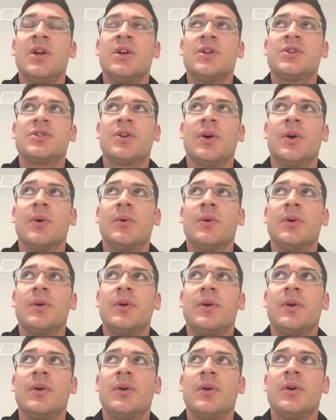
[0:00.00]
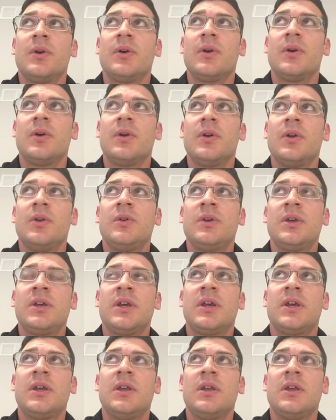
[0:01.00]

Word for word: So you can